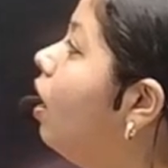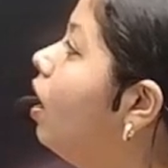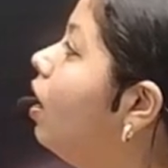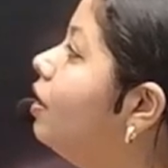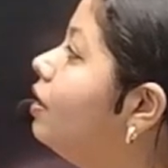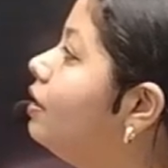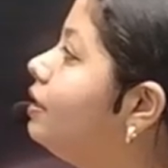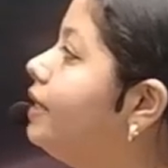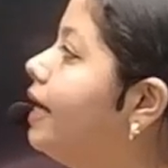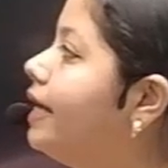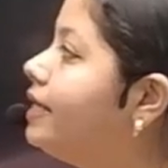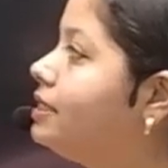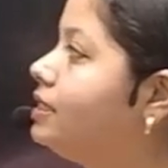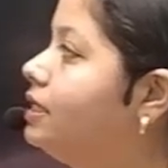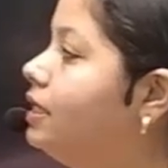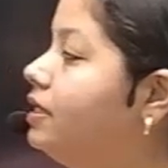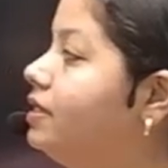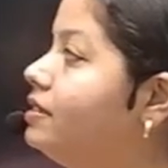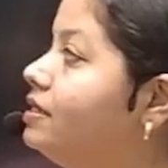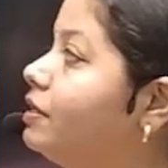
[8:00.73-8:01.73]

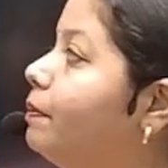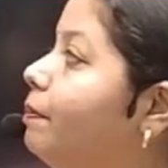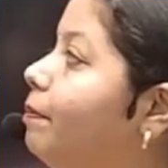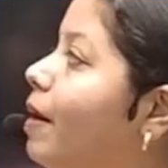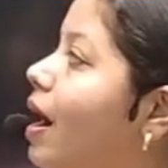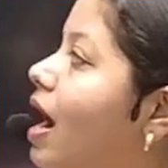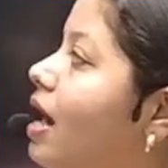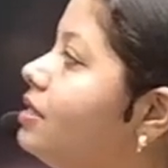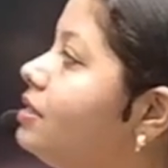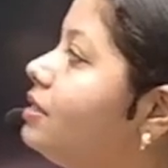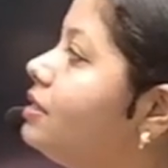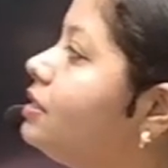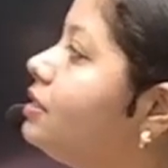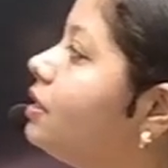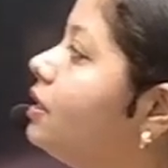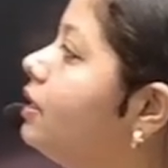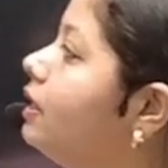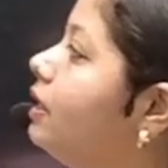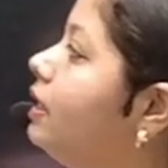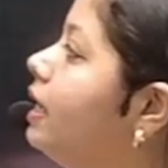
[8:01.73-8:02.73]
doesn't. Past,
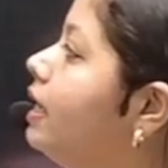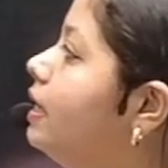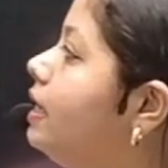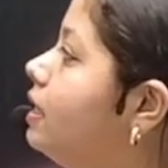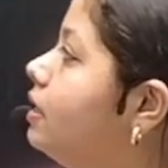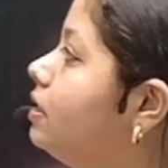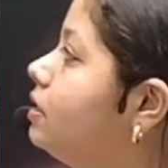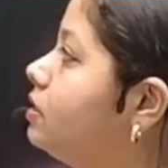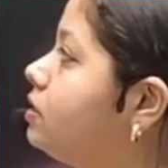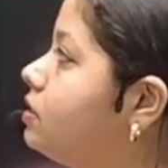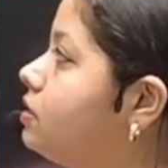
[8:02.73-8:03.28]
didn't.